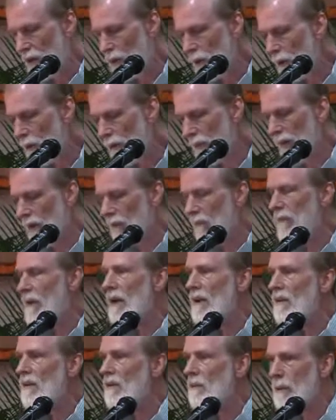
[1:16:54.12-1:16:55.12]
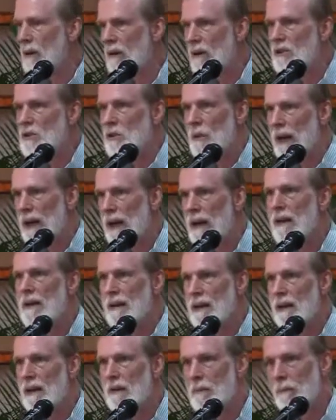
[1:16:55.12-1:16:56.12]
truth of
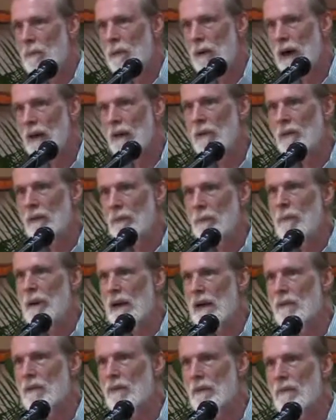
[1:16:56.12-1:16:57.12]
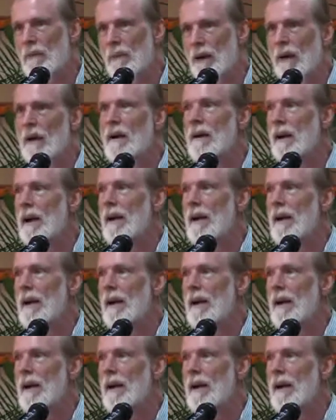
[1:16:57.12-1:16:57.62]
spirituality, but because of their